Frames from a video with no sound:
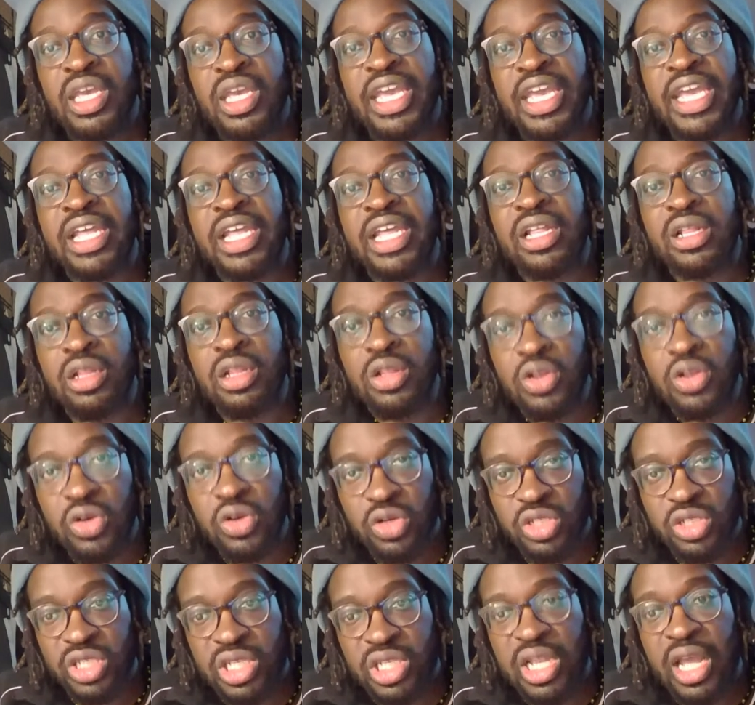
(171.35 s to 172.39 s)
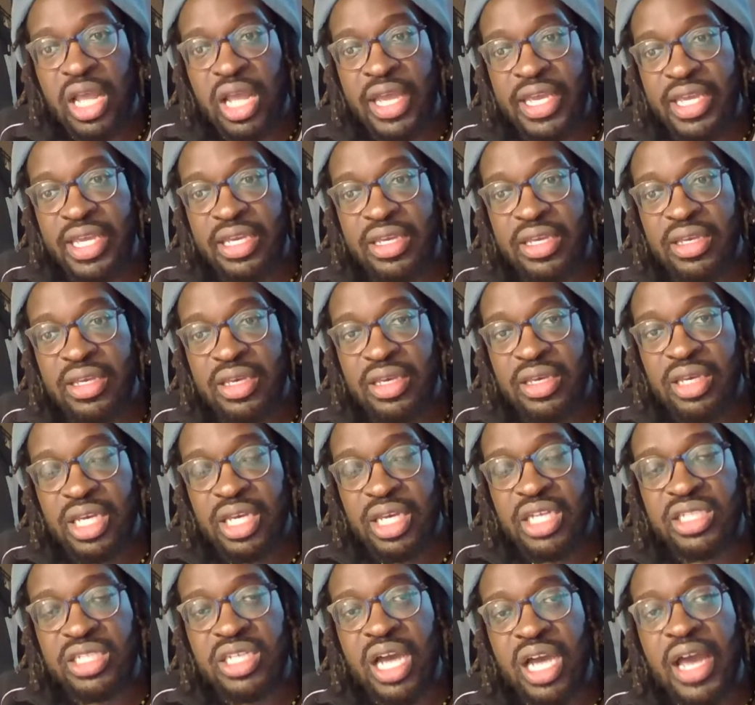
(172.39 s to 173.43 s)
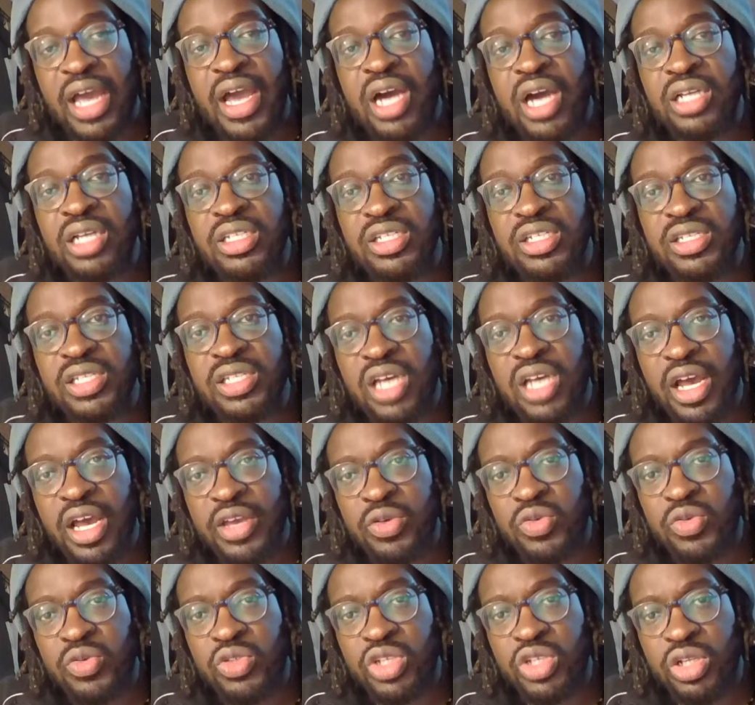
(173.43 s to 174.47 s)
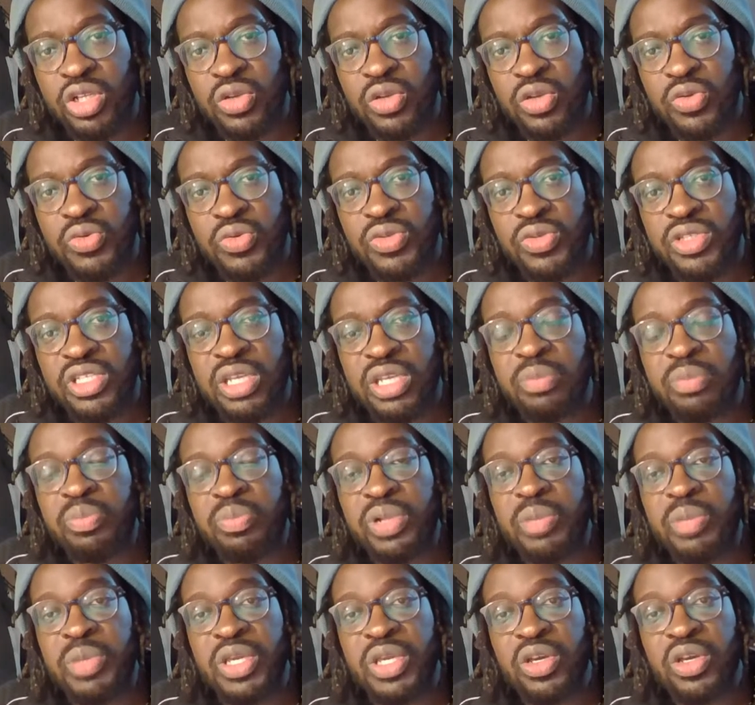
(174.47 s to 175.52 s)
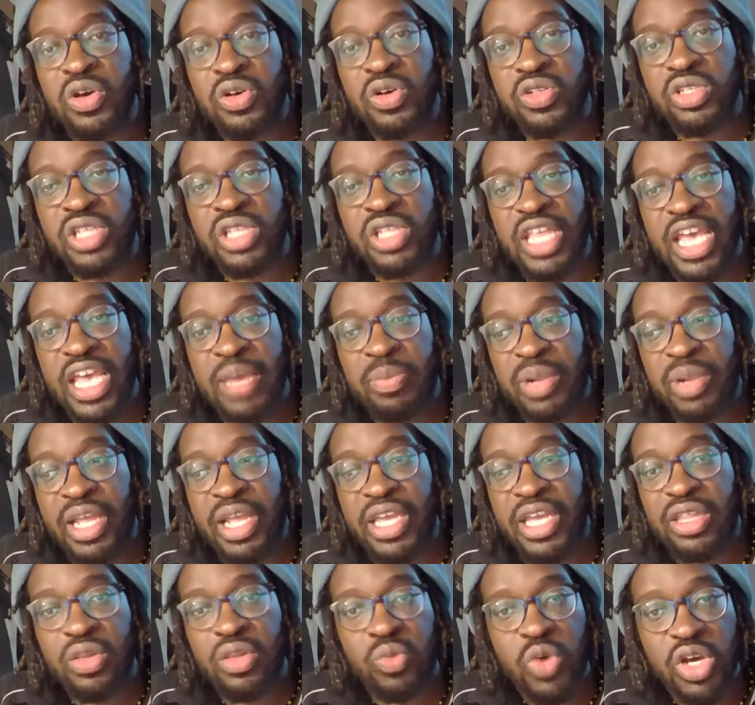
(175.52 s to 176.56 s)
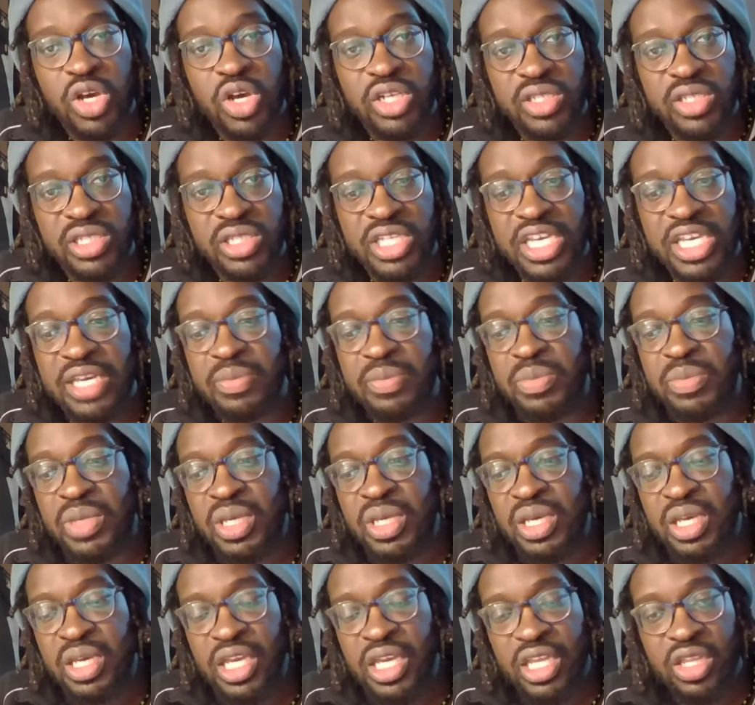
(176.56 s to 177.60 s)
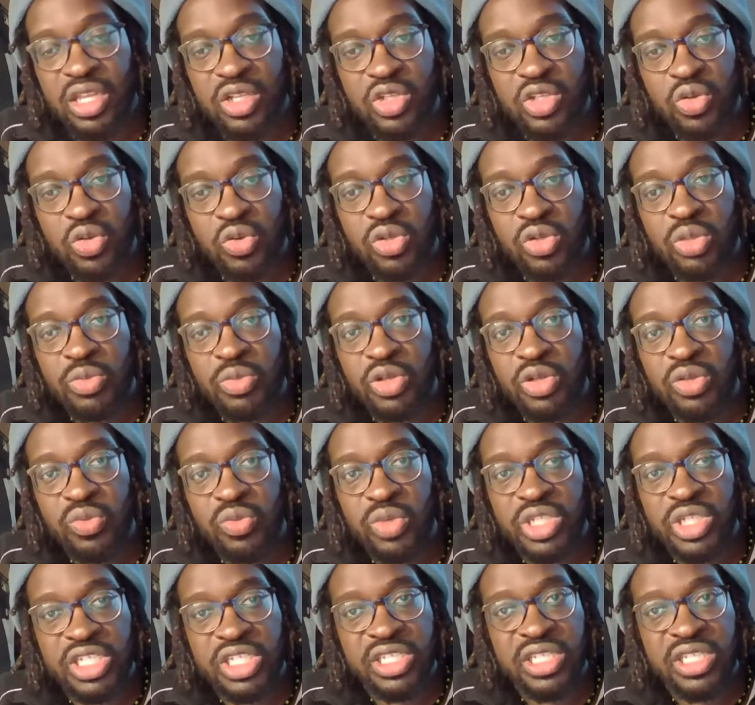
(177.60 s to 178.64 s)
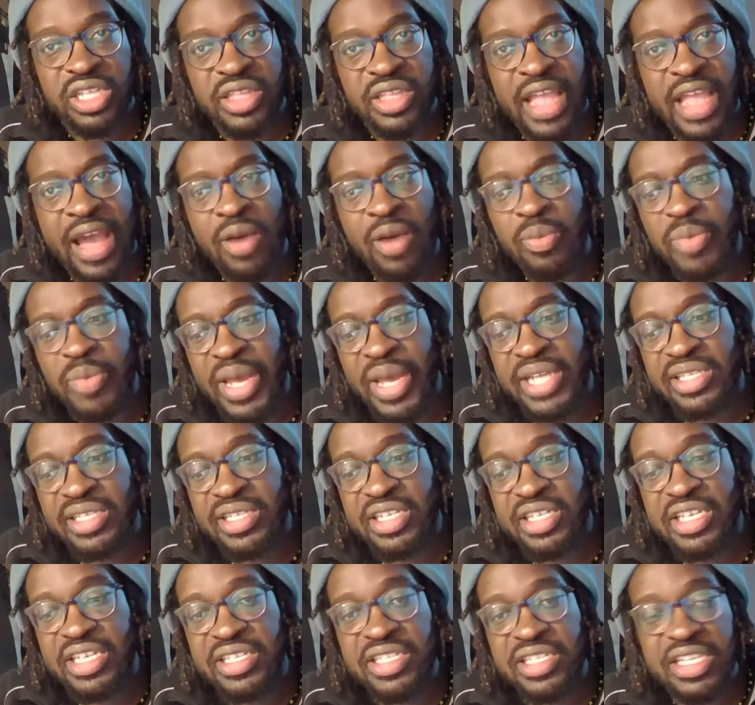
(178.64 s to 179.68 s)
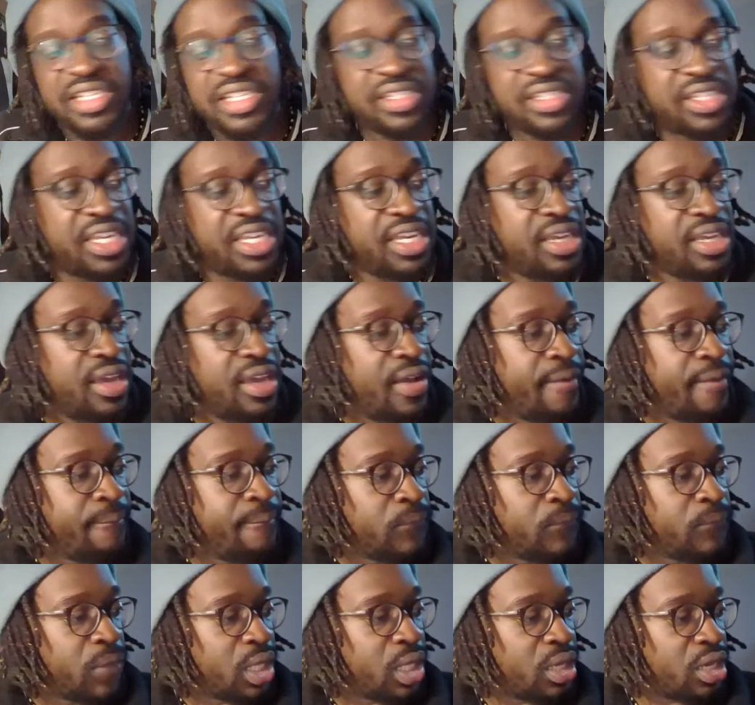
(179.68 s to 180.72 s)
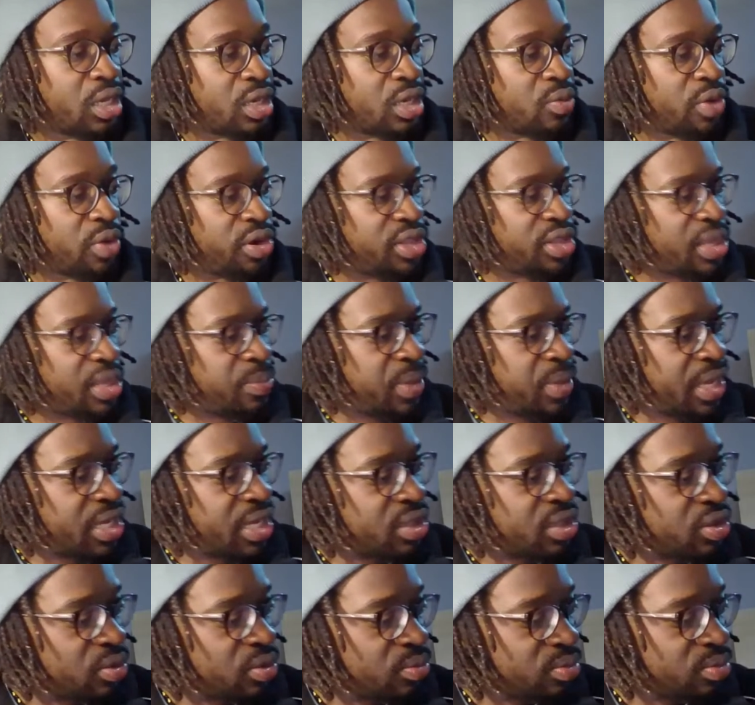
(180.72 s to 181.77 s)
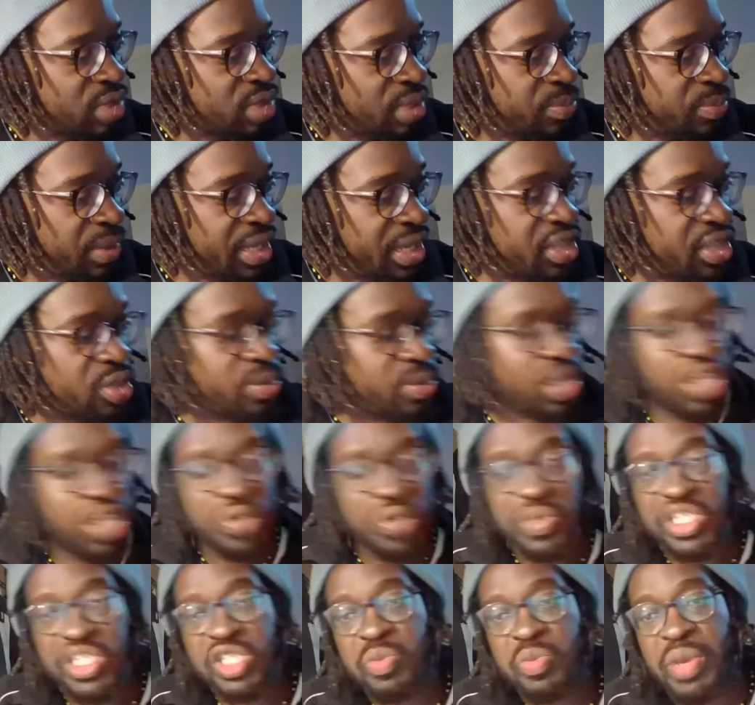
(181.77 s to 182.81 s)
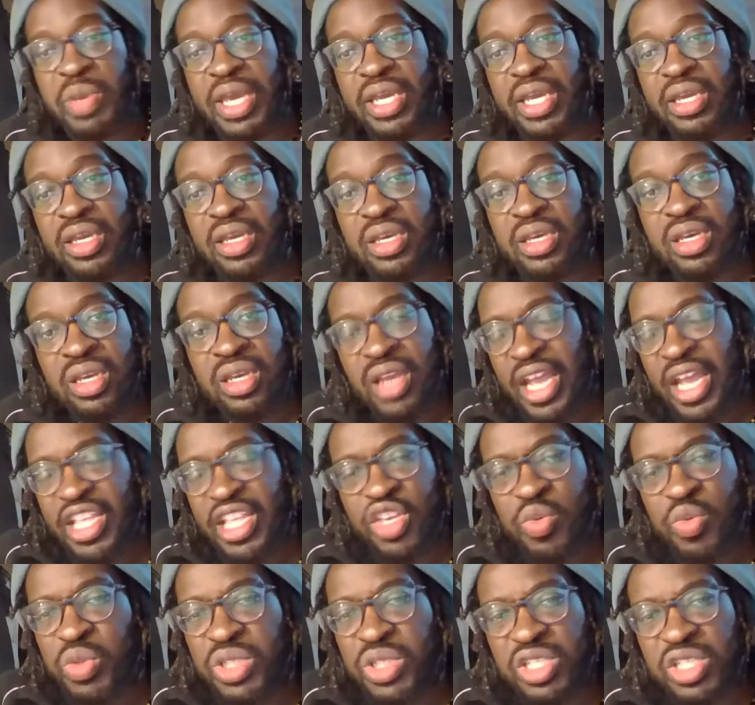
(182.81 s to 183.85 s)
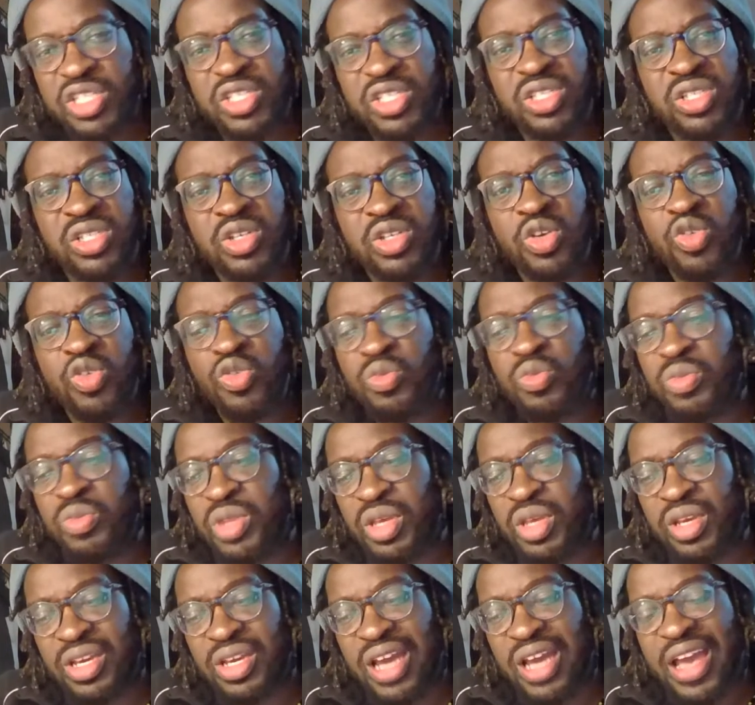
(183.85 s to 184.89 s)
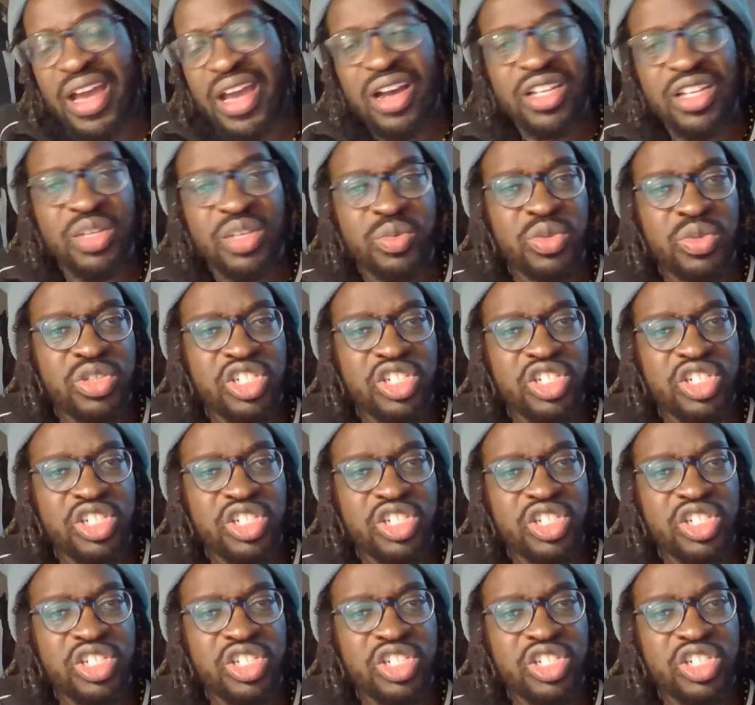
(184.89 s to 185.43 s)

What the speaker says: It looks like it's Guyana's title to lose simply because they're playing the worst team in the tournament, which is the down bad CCC. Where are they playing them? They're playing them at UE Spec. And you would assume that Guyana will